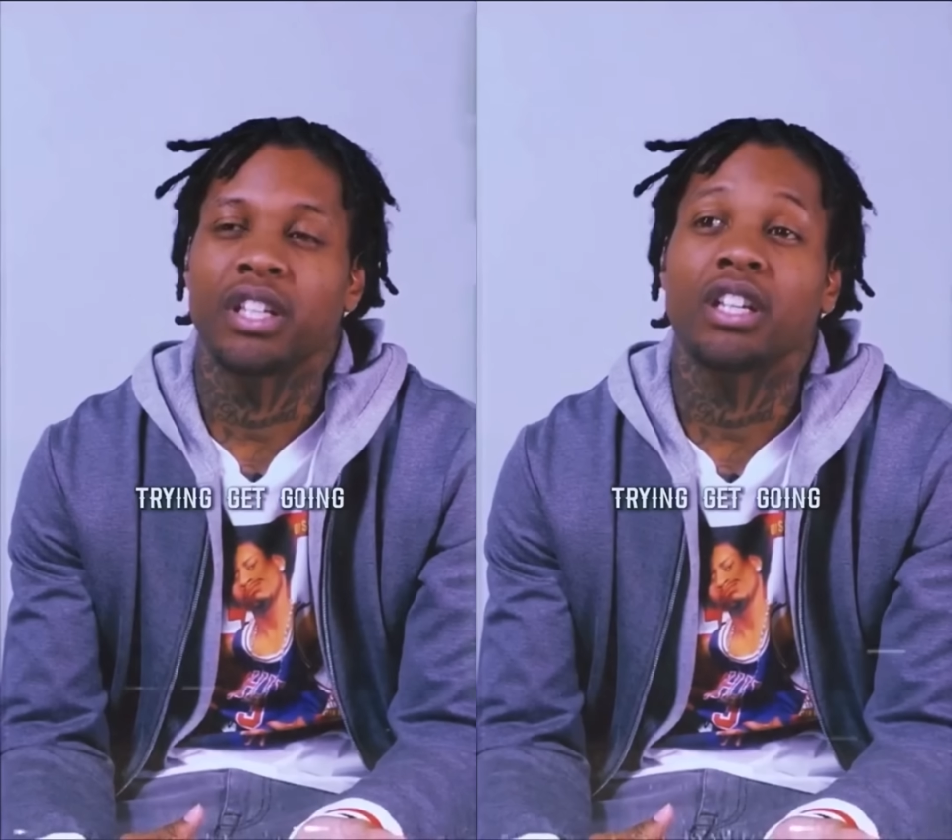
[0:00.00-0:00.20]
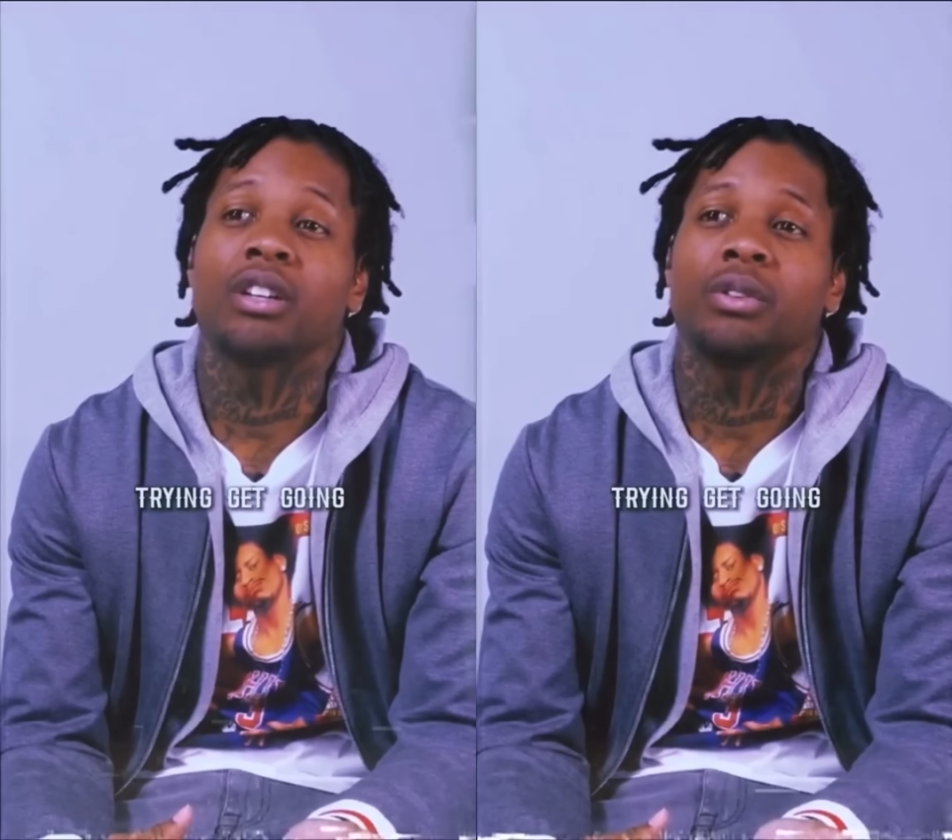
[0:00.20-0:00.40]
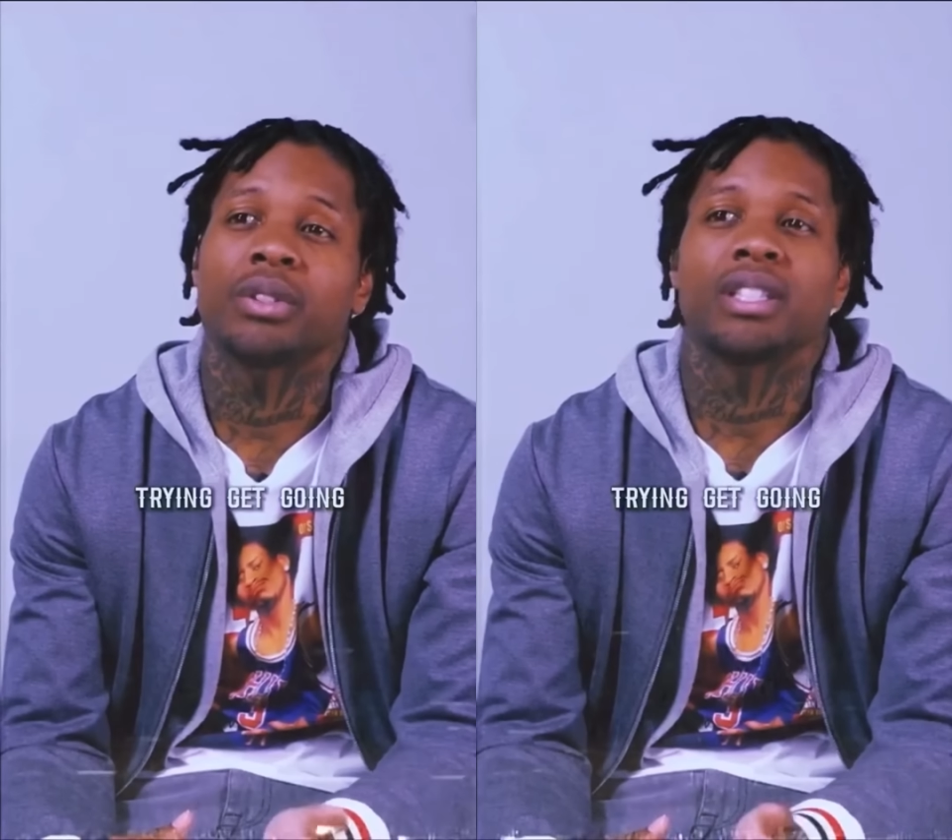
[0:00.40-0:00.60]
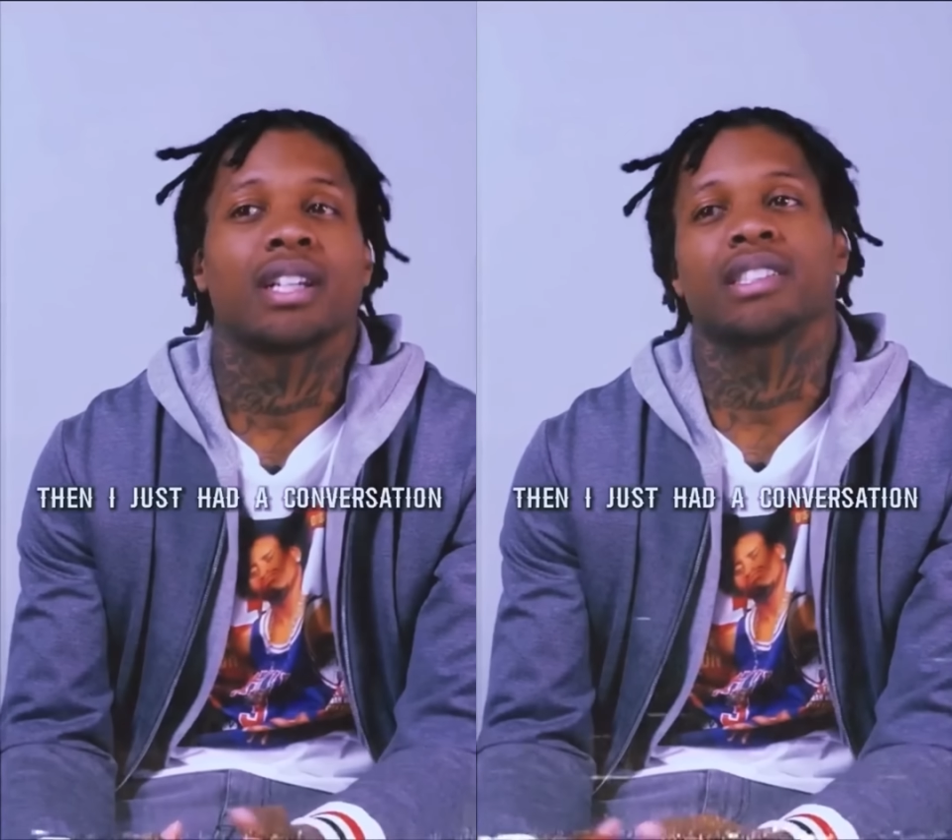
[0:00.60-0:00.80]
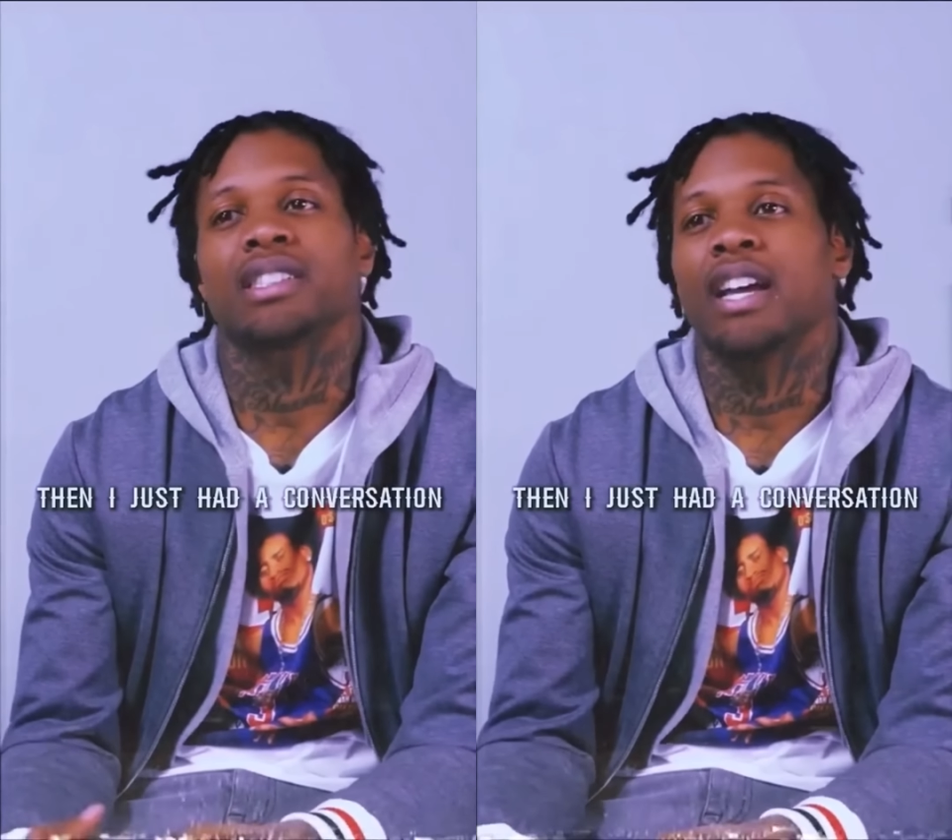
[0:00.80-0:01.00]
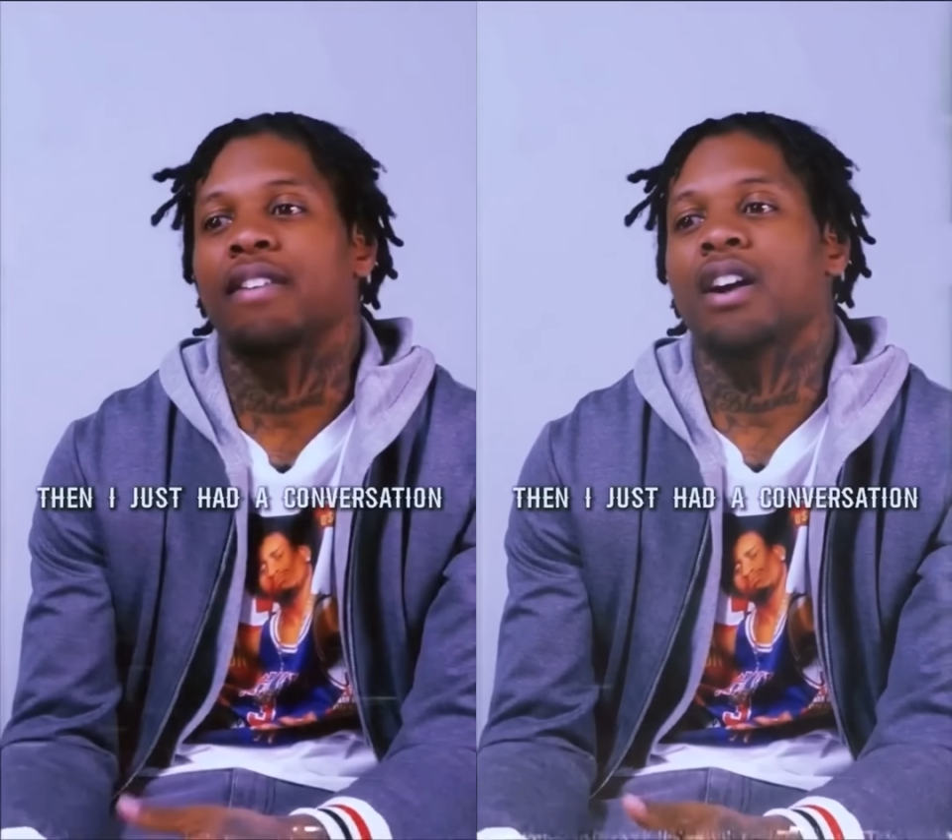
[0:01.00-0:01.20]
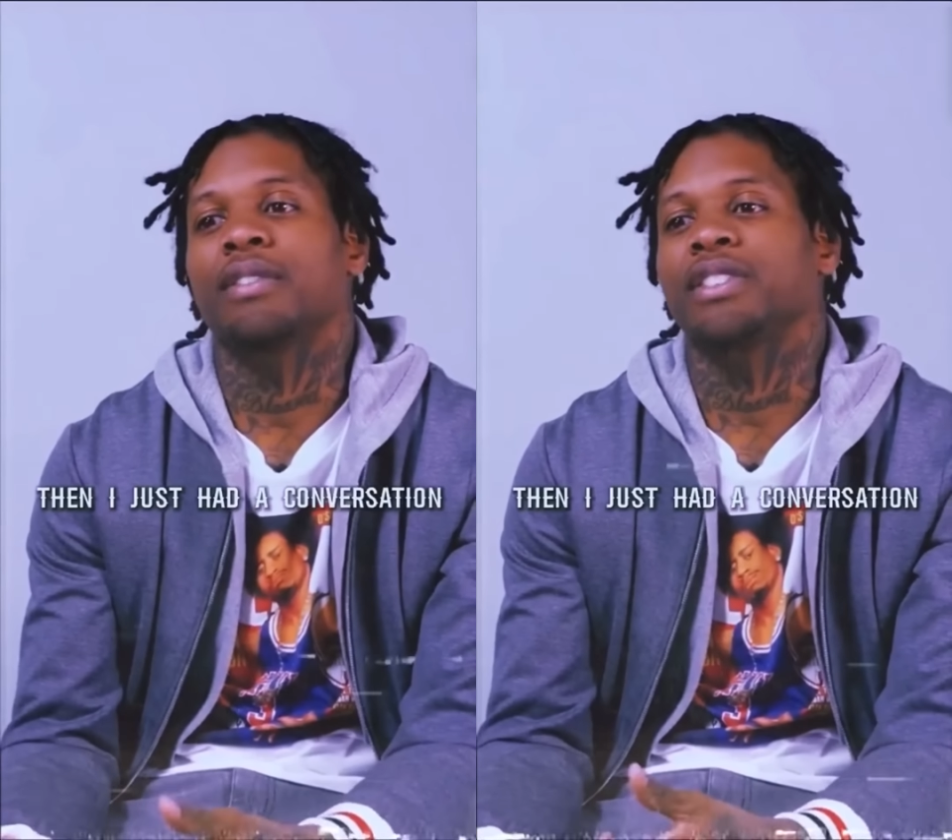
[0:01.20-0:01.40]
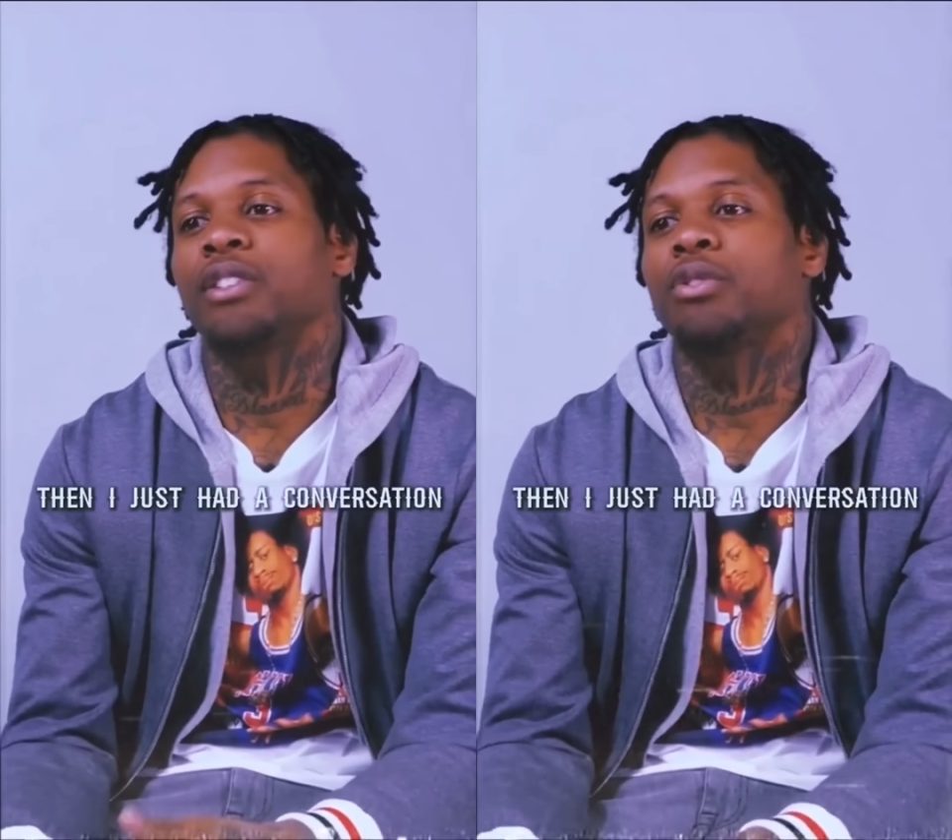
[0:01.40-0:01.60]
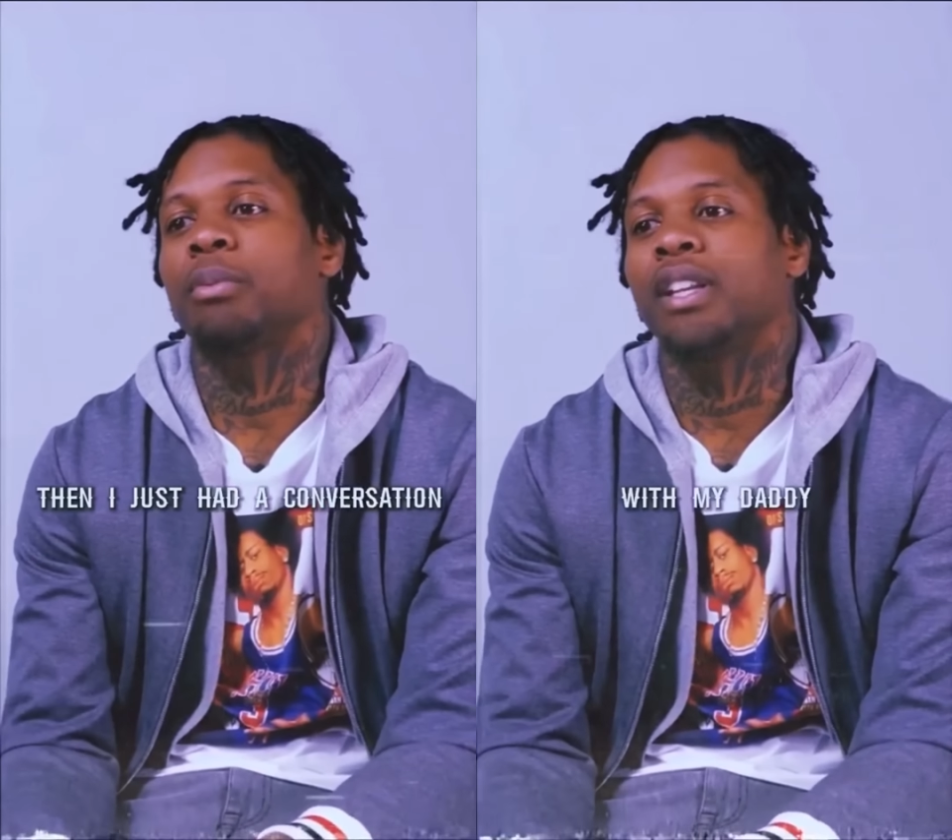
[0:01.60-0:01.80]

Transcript: get-go, and then I just have a conversation